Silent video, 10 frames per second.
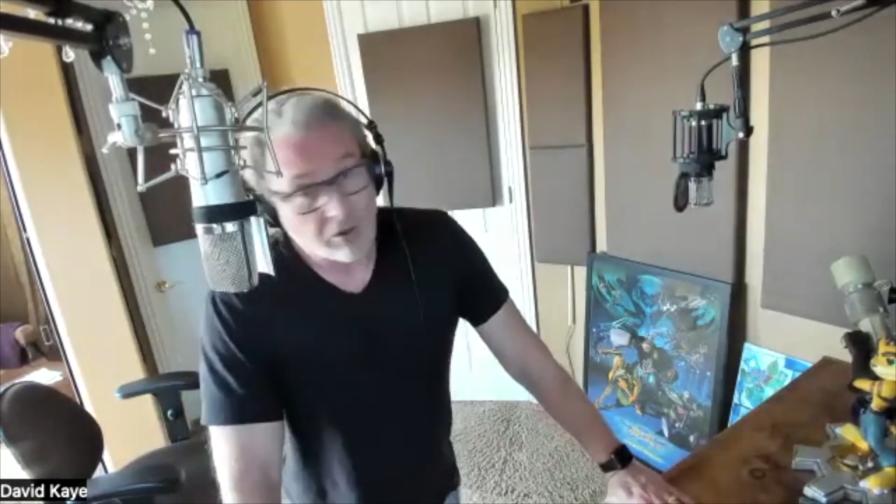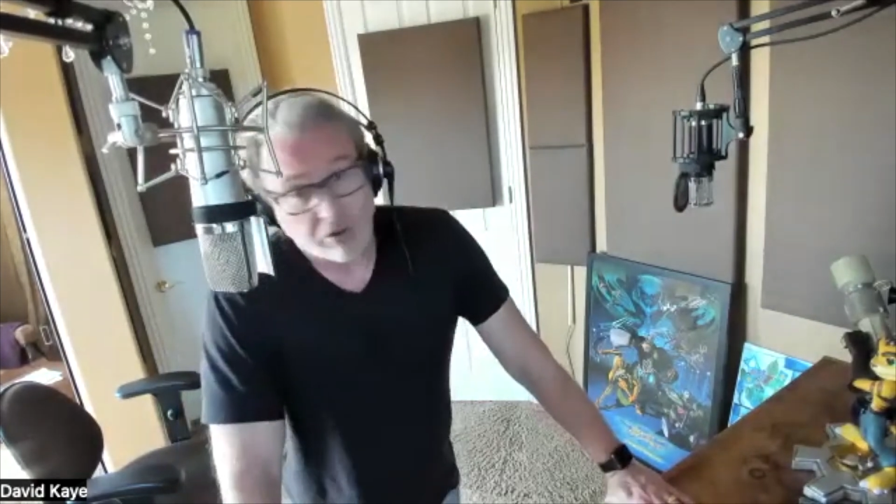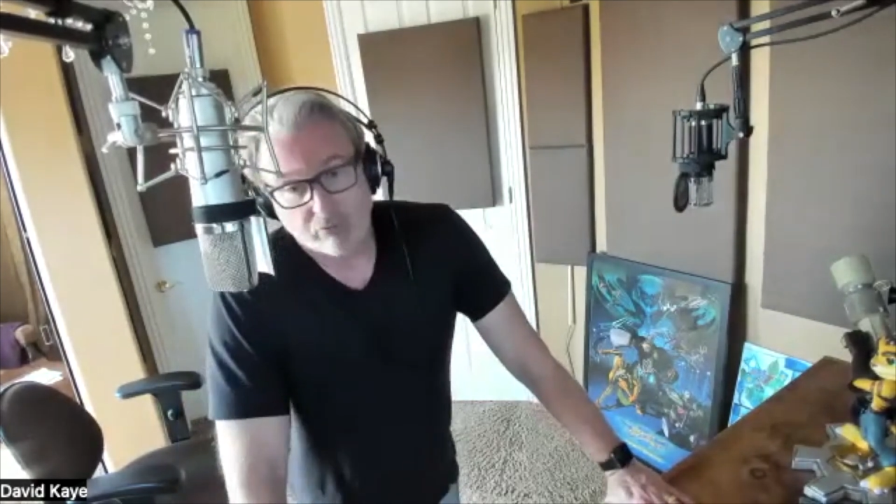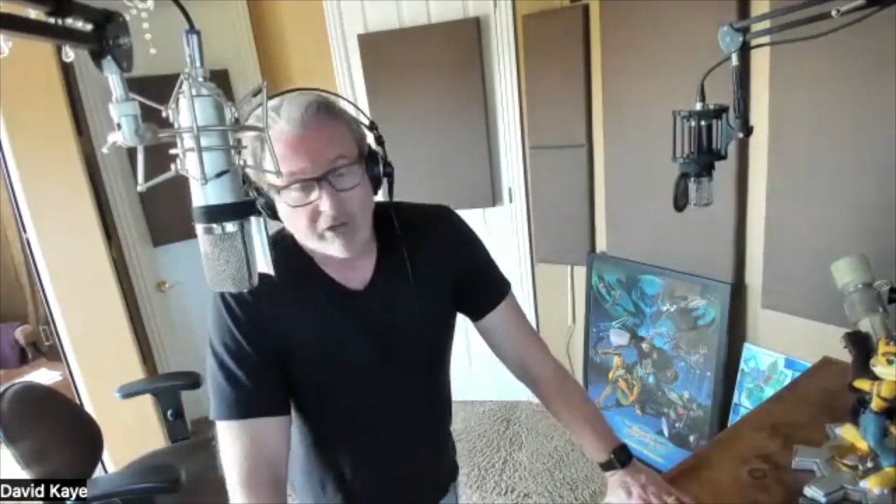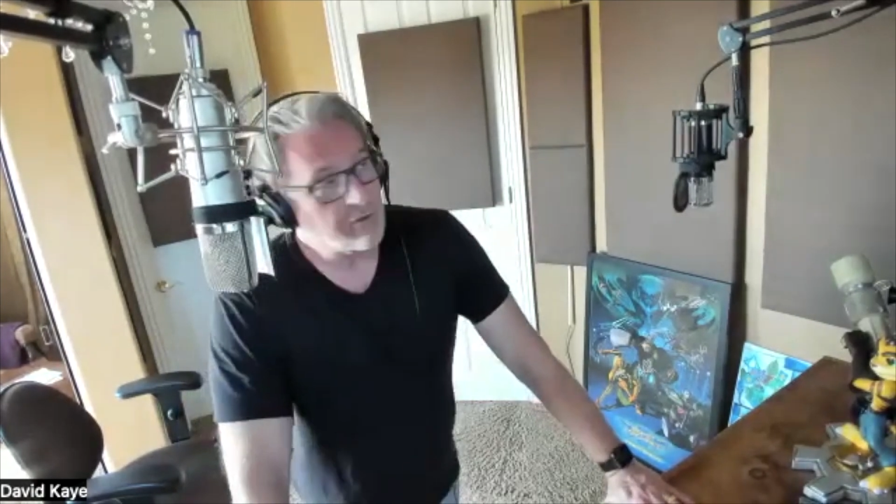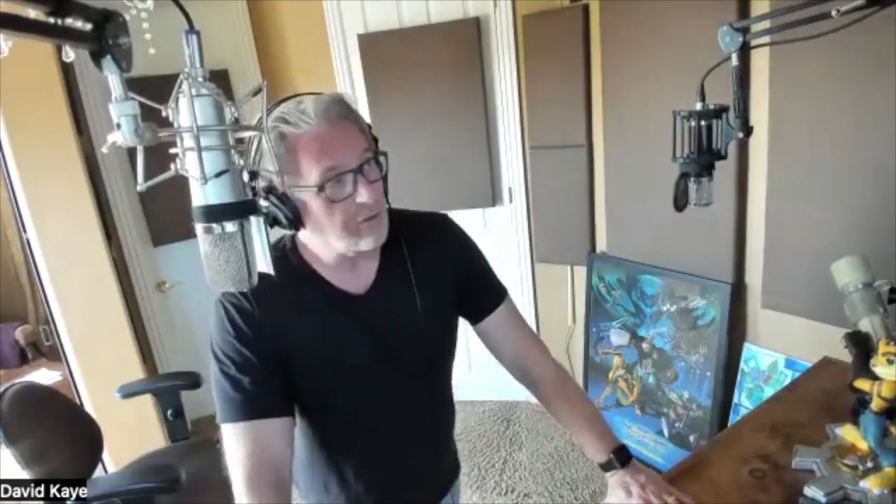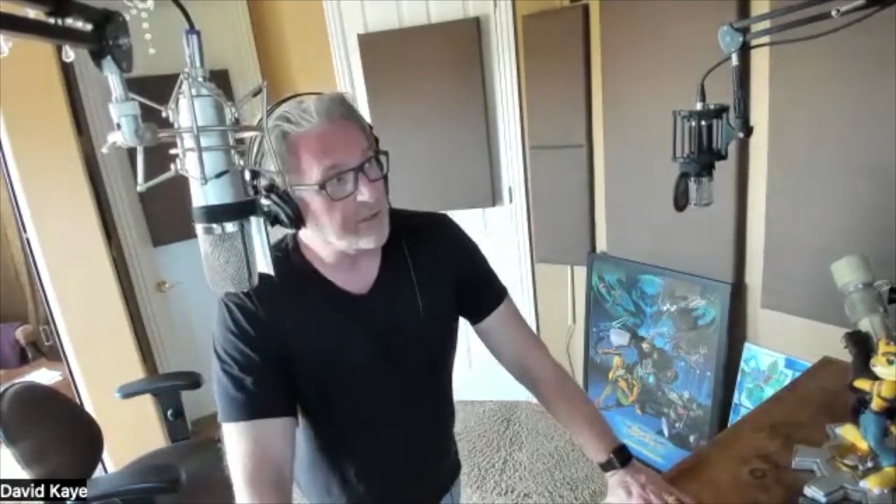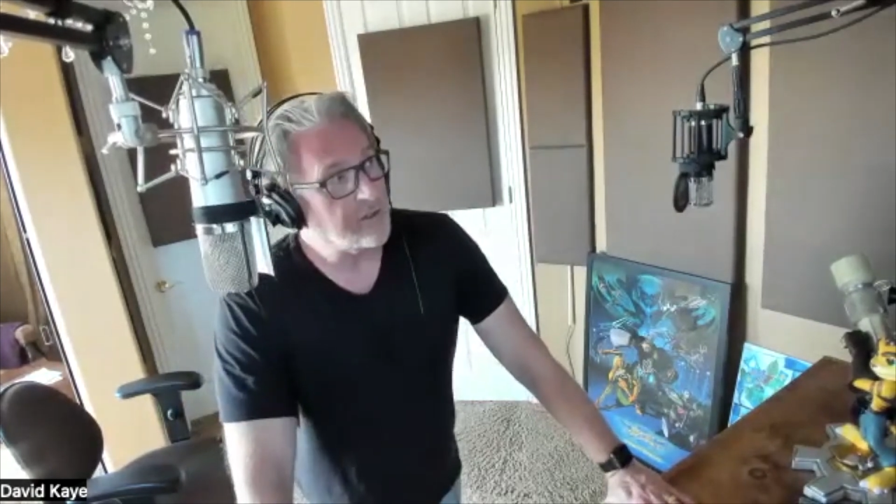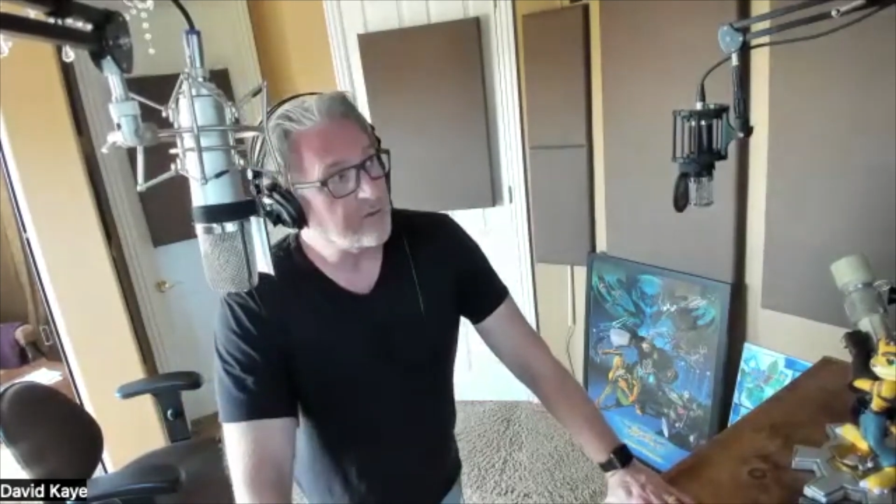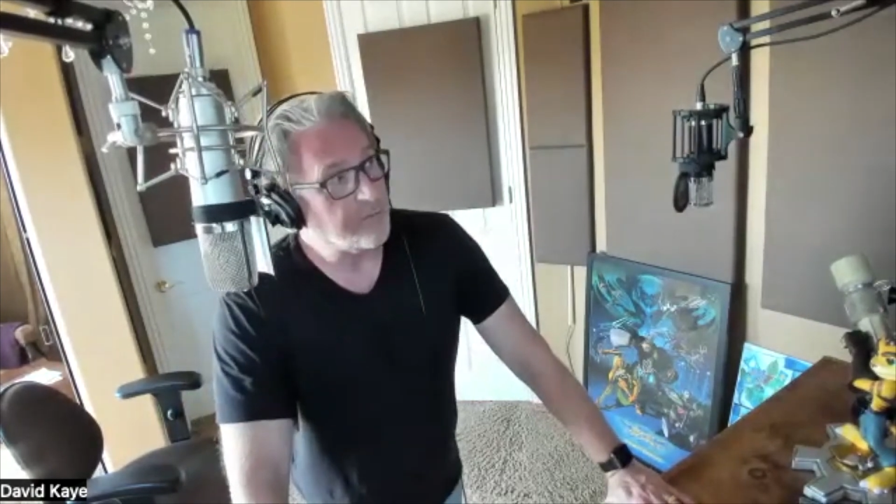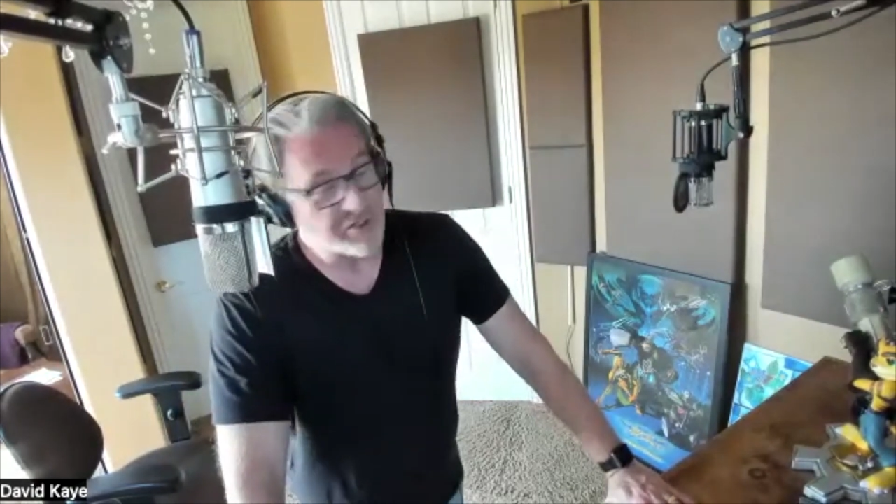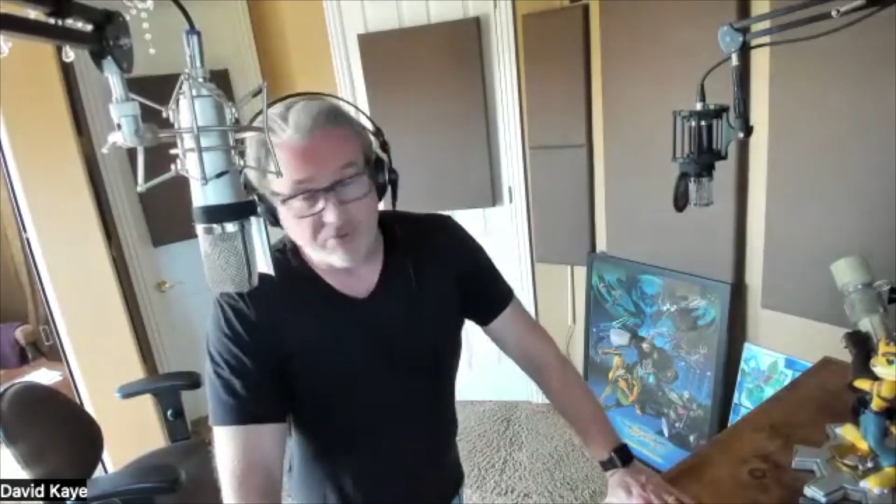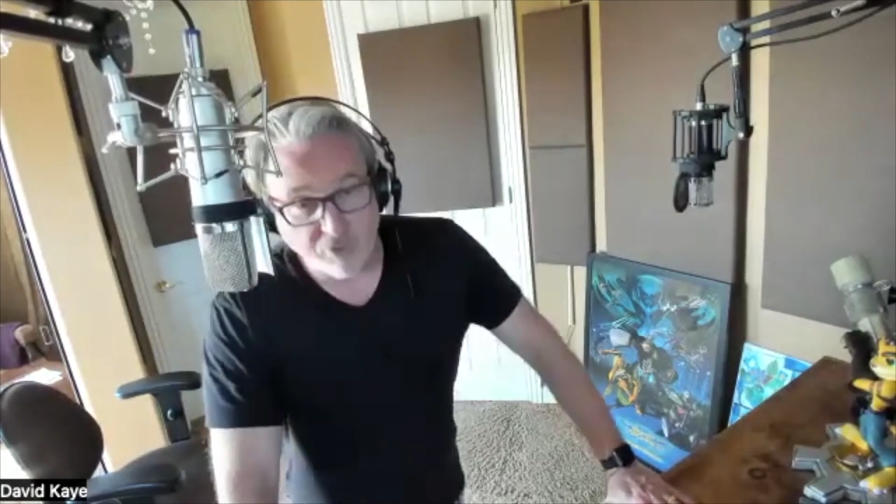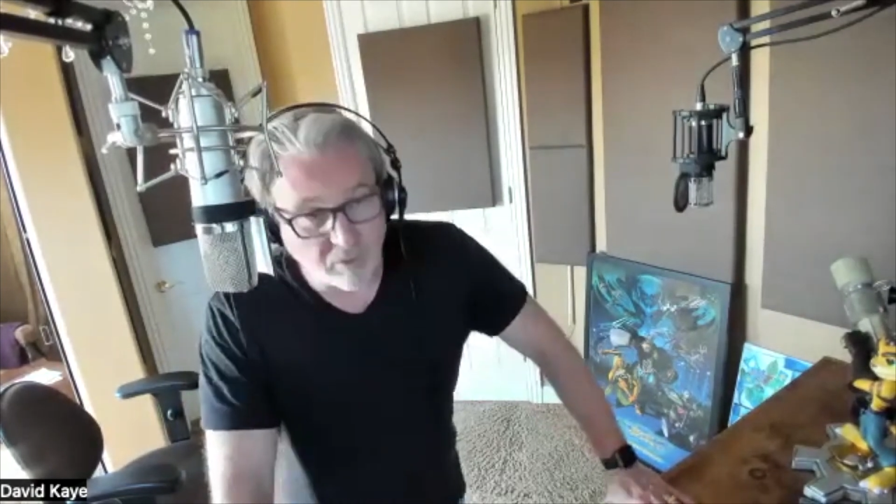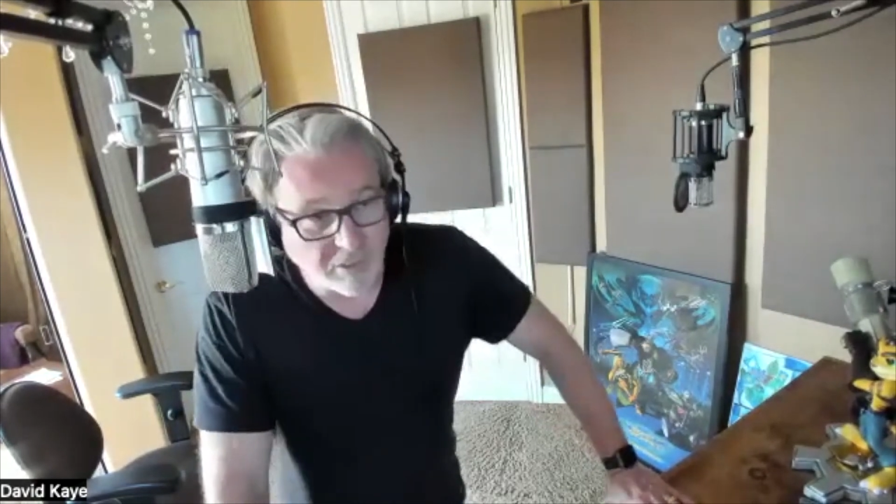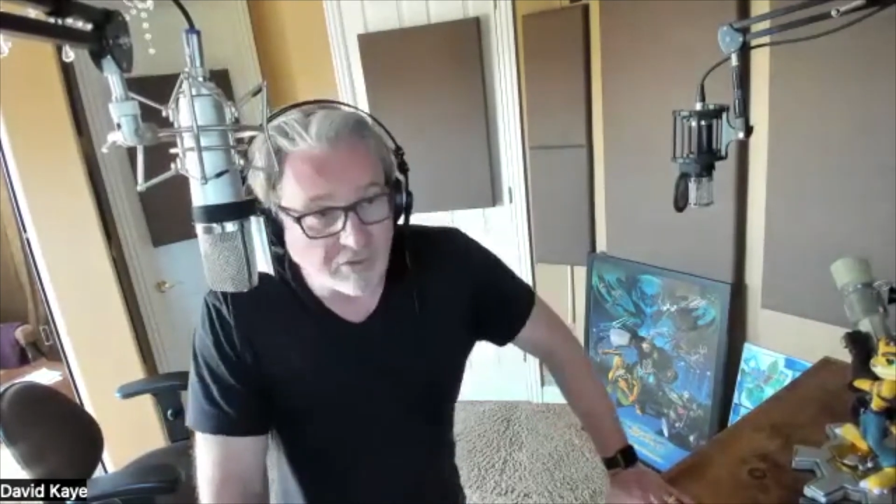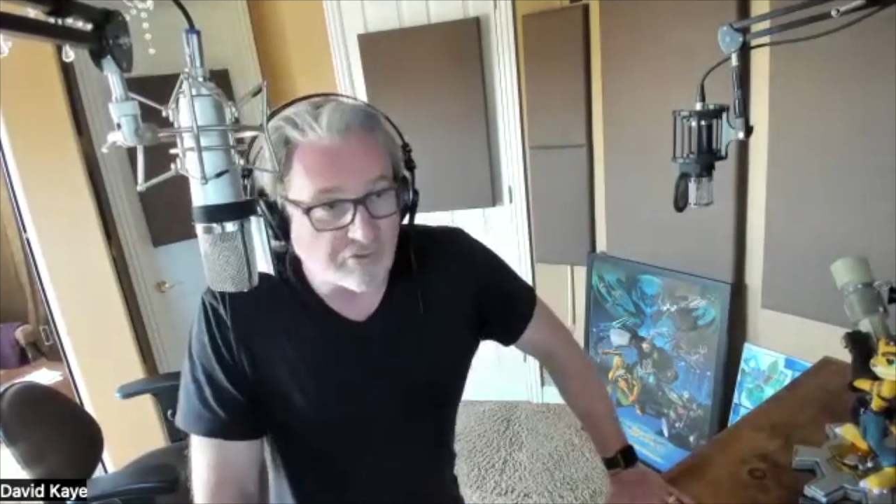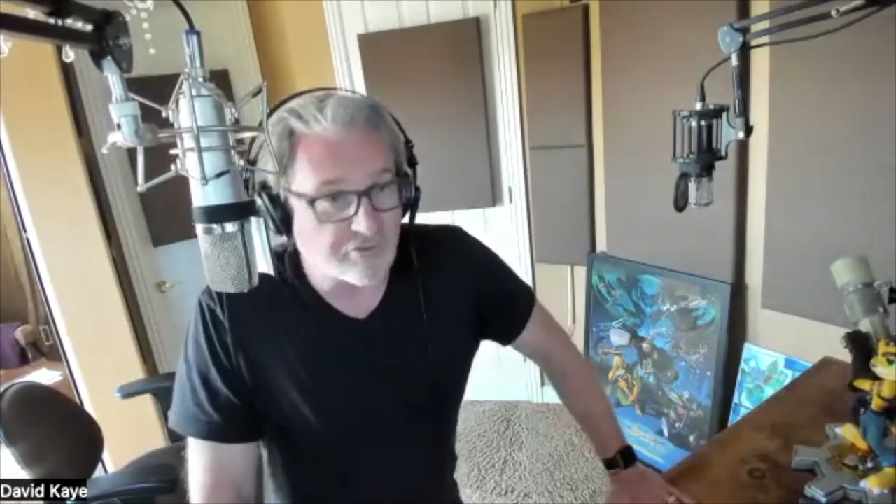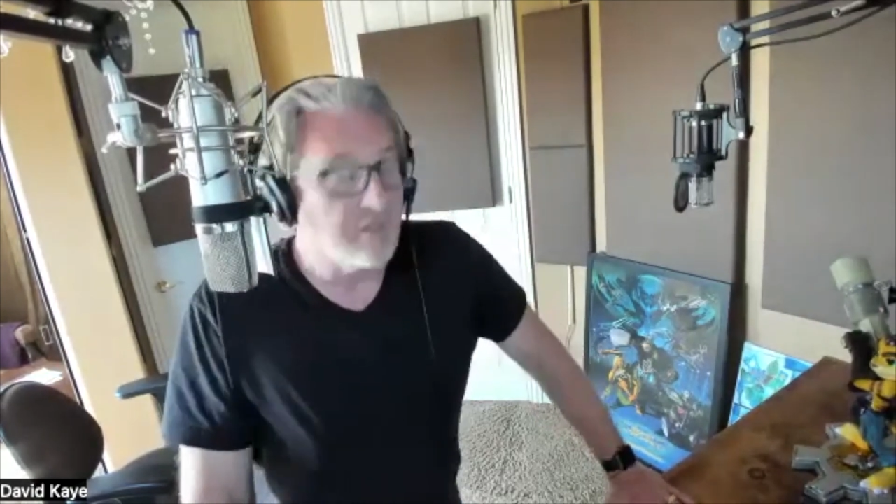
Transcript: Oh, great, cool. I did a bunch of promos